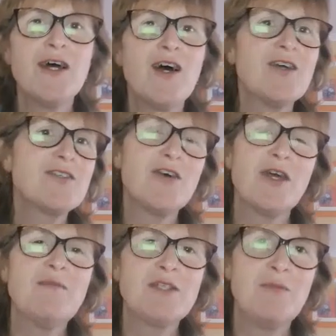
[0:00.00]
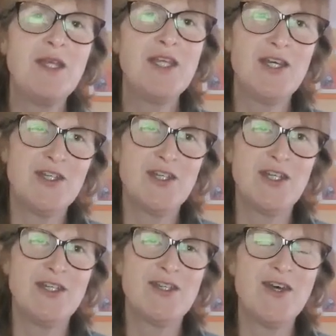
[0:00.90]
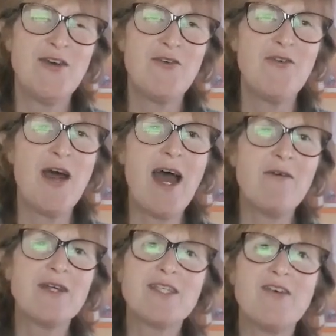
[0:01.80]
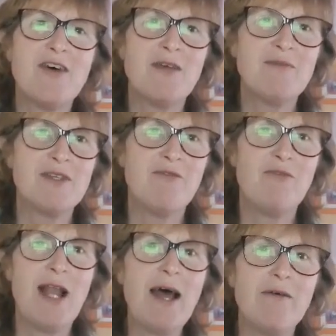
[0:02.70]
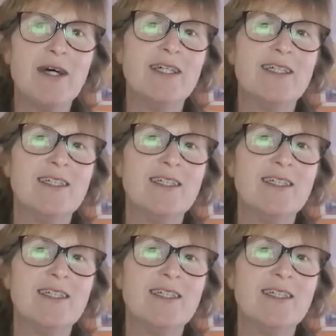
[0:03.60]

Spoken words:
our time to be nurtured, or our time to flower,